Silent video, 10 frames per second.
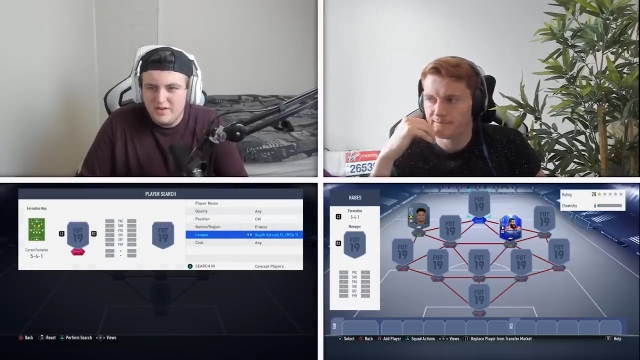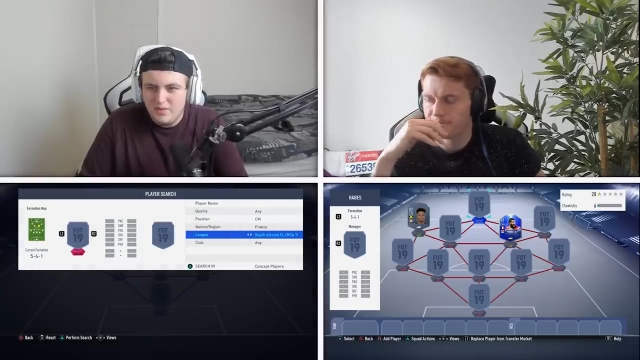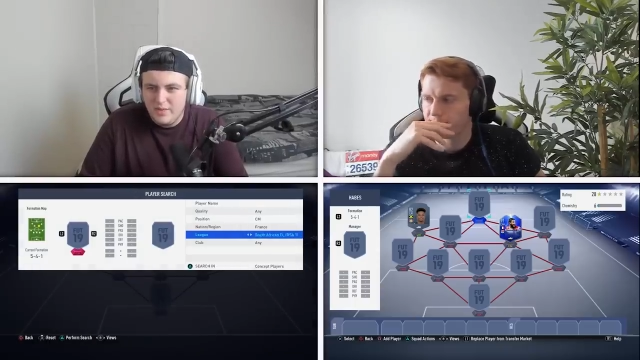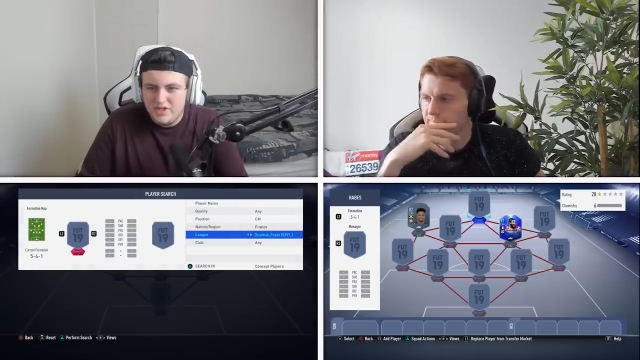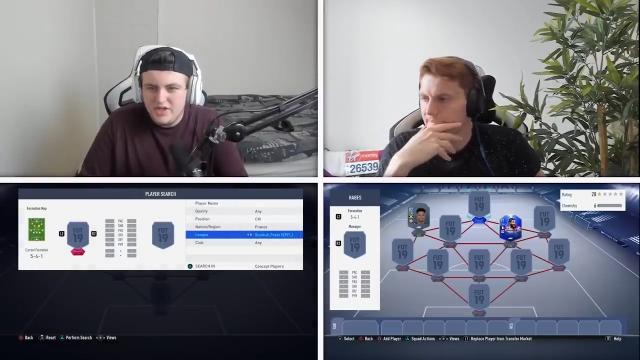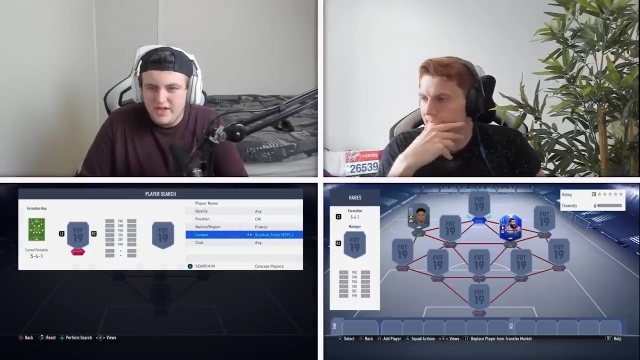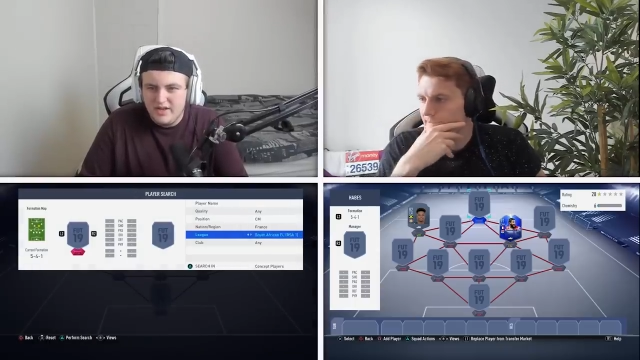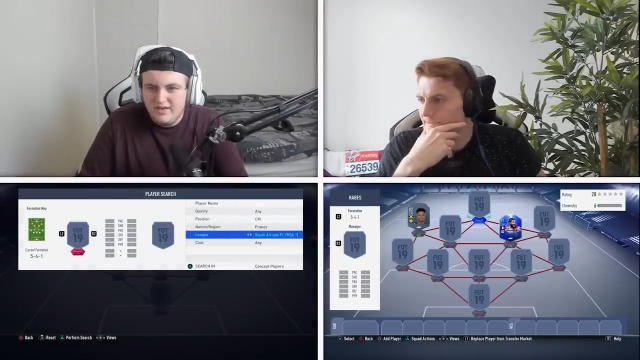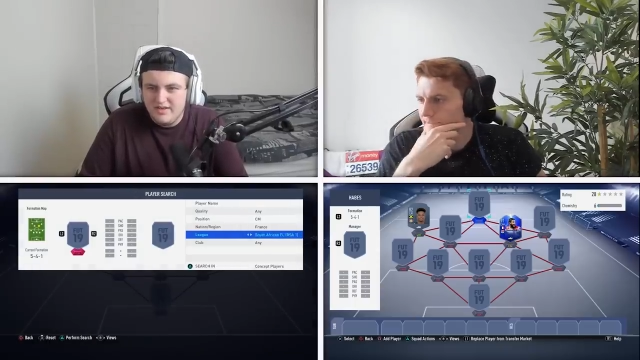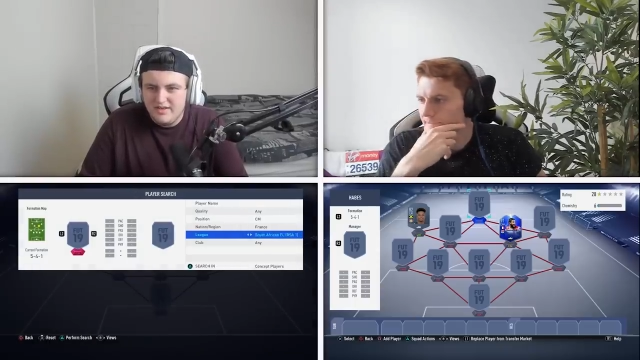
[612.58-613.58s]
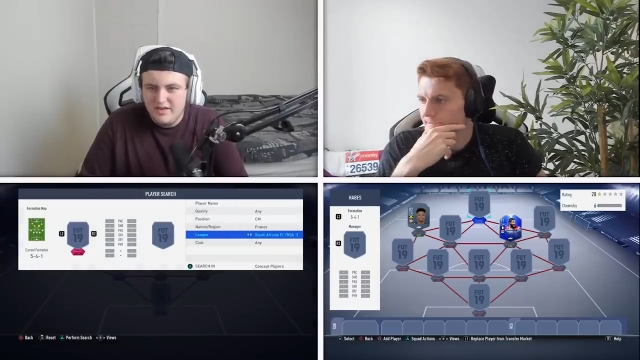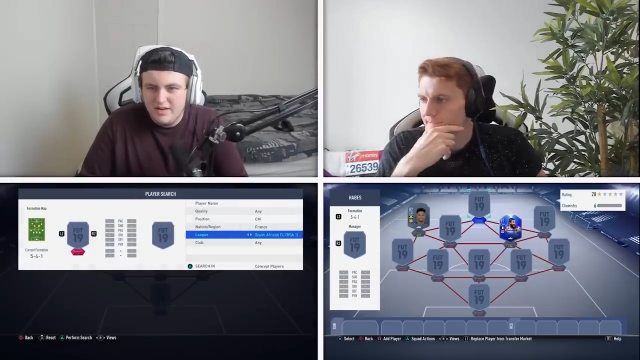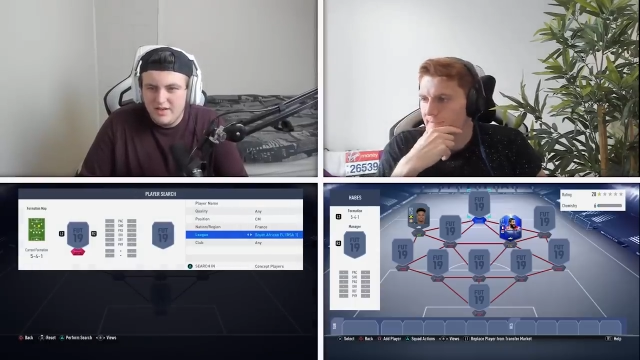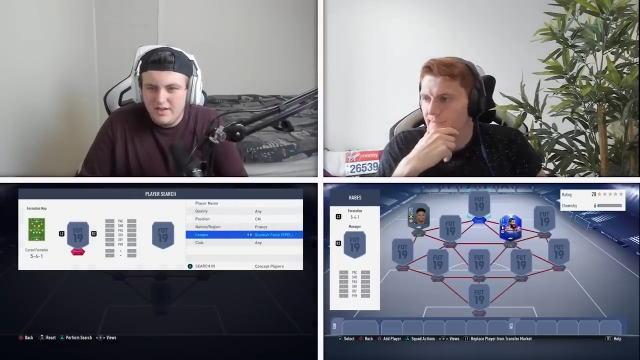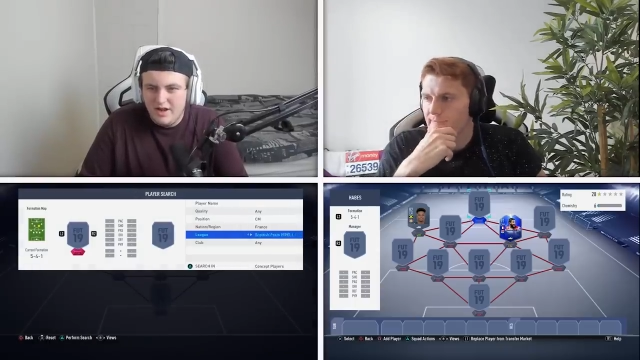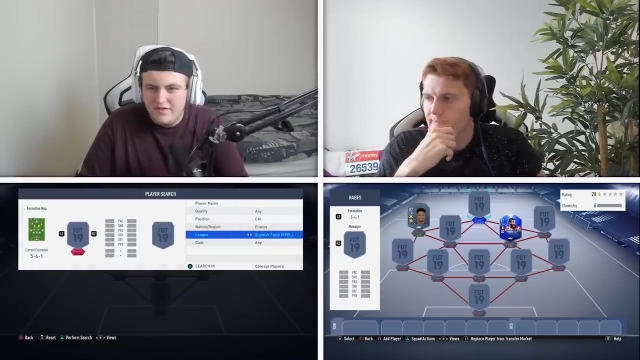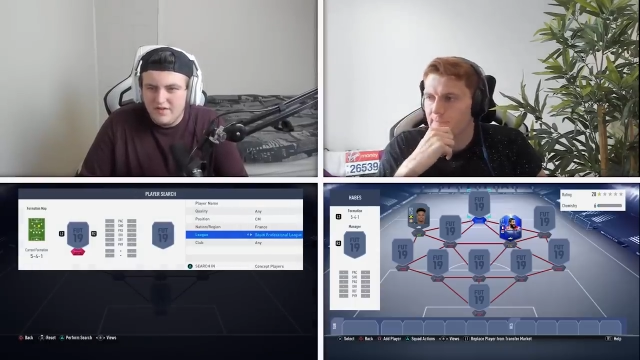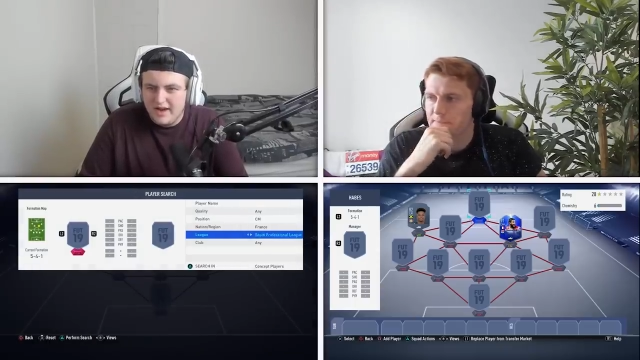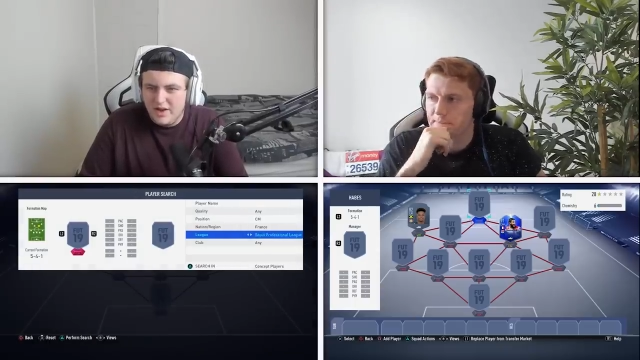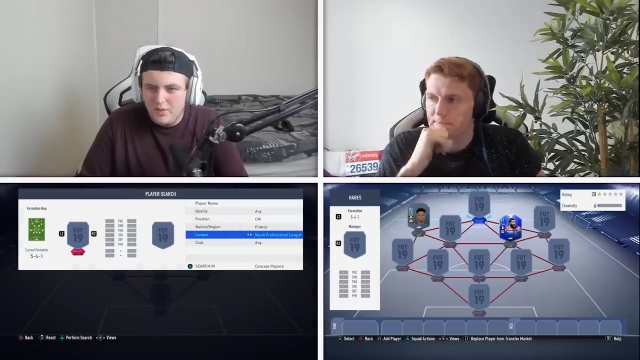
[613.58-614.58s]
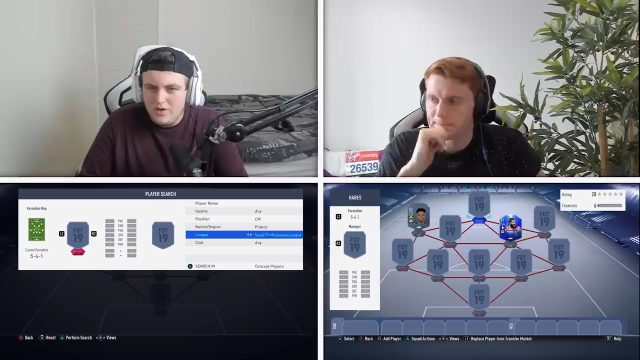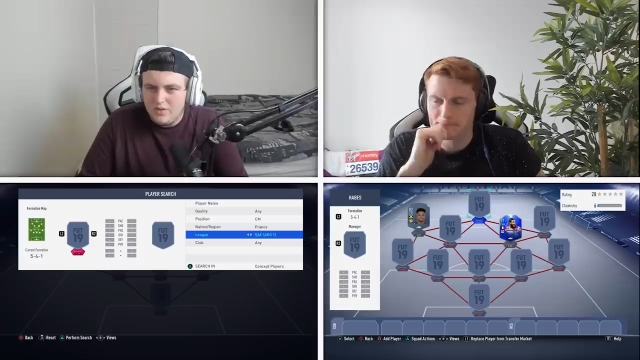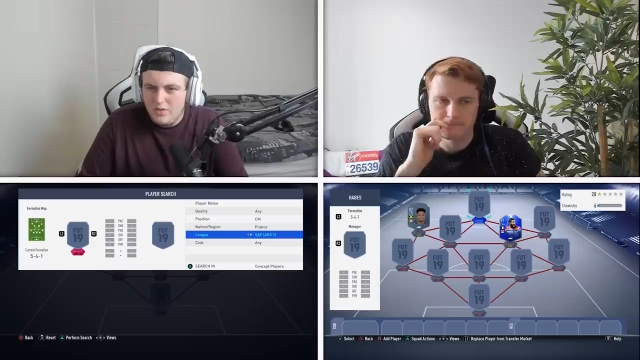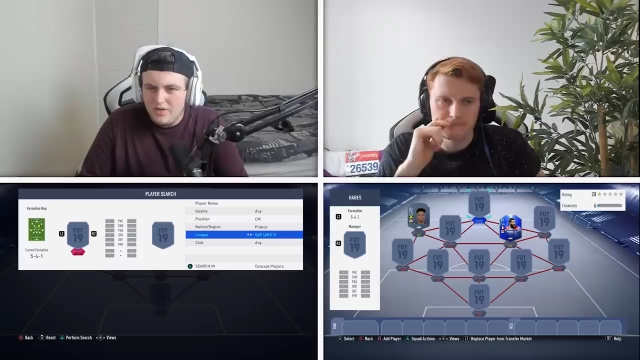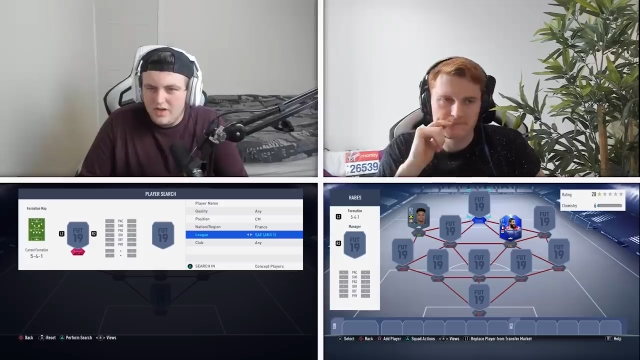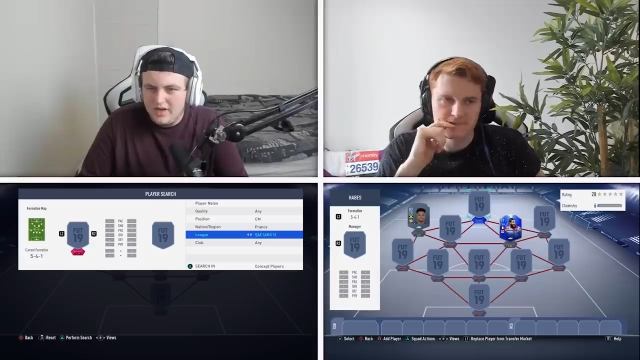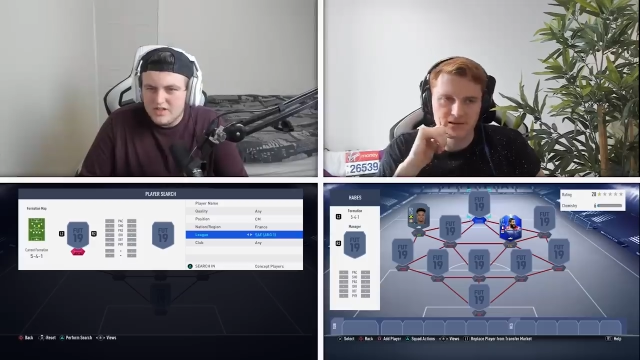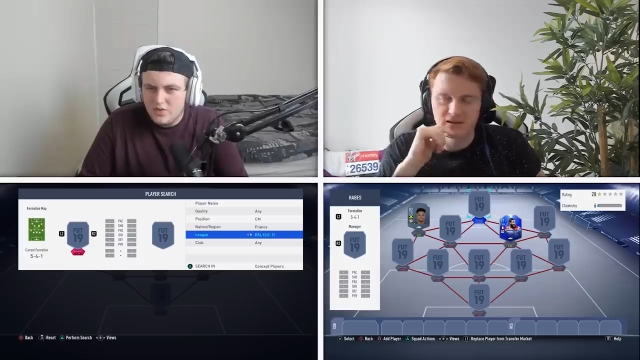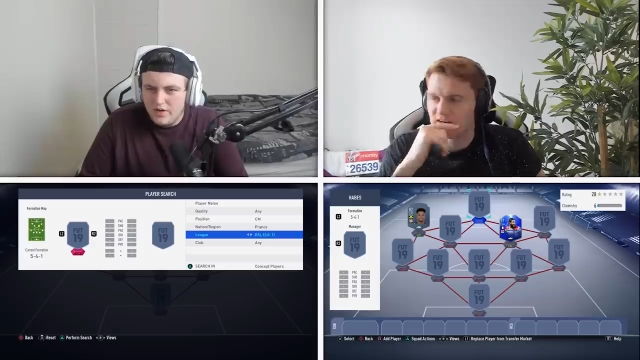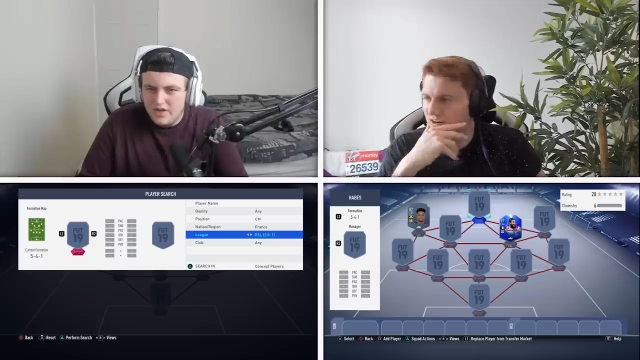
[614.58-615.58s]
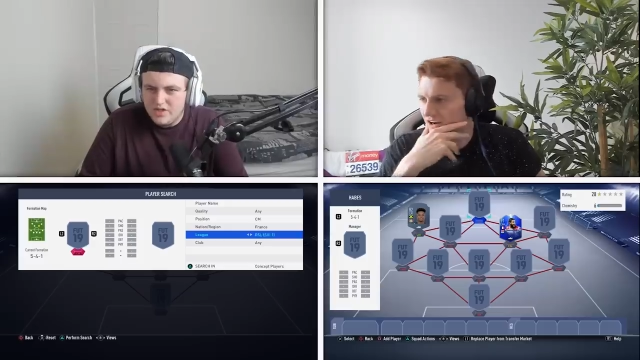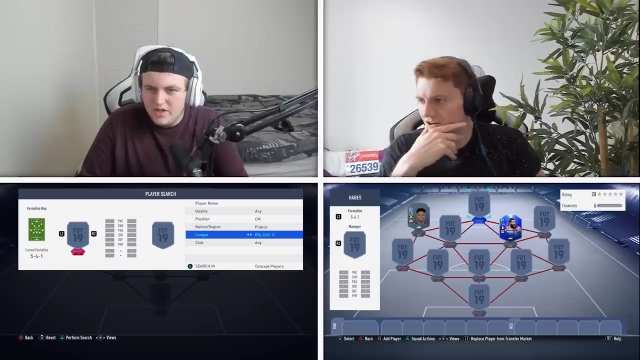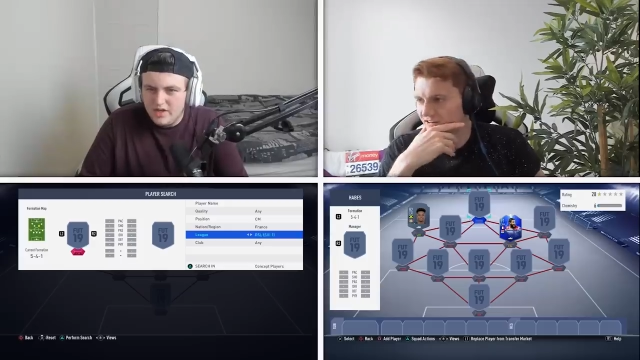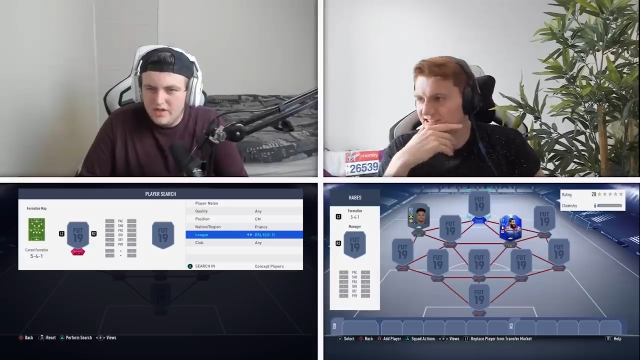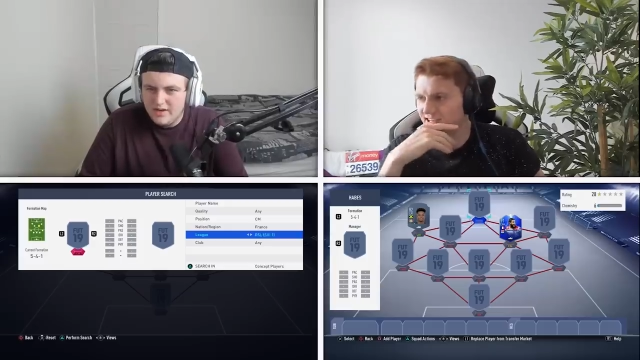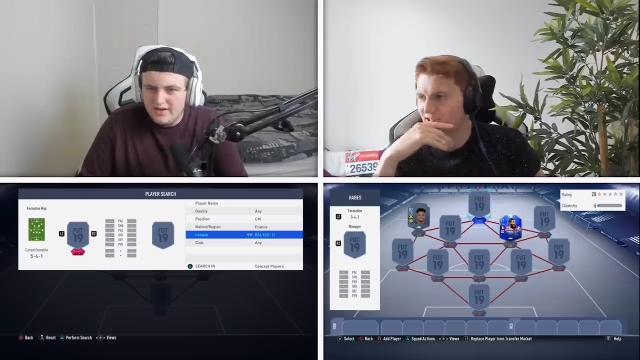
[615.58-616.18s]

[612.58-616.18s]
Speaker 1: which is I forget what what the league's called actually. RSL. It's